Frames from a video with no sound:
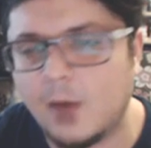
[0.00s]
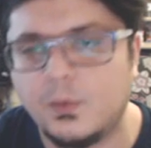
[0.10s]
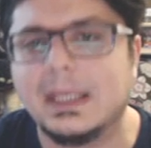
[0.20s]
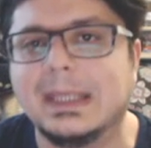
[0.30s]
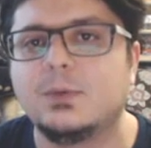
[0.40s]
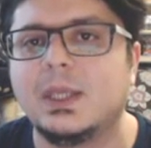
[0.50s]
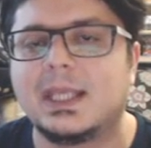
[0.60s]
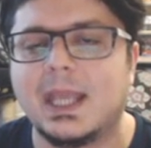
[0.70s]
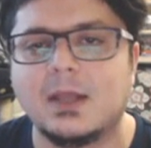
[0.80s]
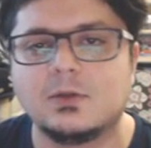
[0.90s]
Now
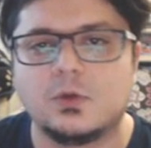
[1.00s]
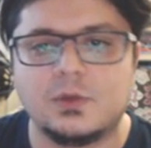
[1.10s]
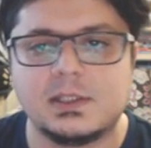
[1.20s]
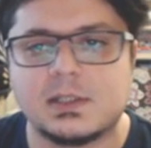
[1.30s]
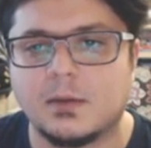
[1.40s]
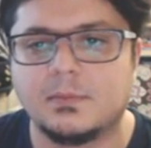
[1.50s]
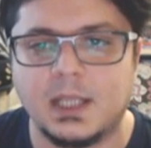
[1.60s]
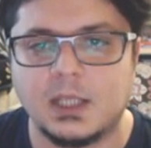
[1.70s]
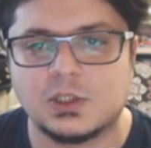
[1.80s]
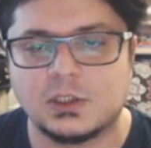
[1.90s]
we get into these
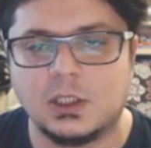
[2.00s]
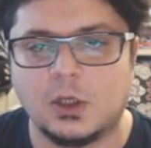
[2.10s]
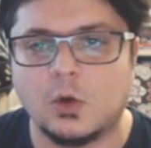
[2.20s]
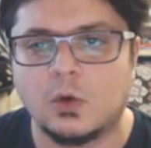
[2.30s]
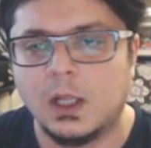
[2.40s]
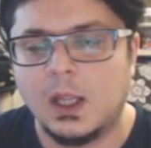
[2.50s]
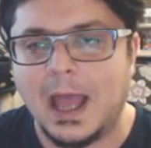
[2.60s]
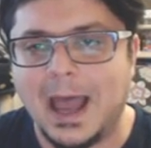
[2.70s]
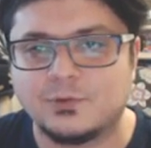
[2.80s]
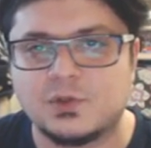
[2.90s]
combination, you know,
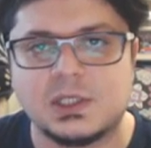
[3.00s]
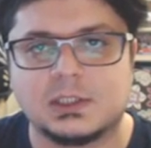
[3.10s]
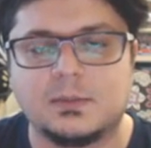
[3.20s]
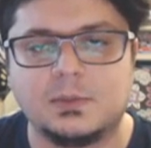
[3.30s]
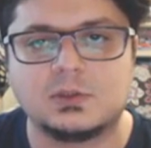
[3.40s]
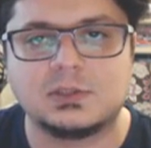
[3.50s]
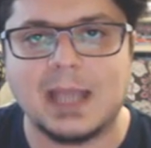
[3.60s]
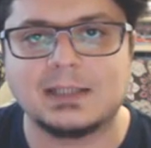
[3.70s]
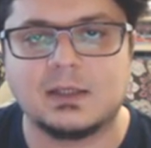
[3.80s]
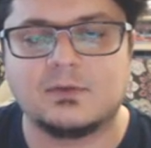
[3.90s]
how to set up your
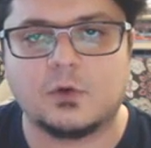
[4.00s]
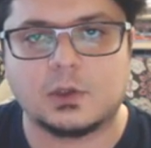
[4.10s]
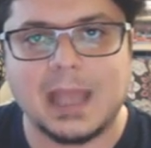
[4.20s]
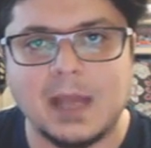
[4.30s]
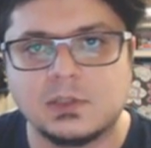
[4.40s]
tactic for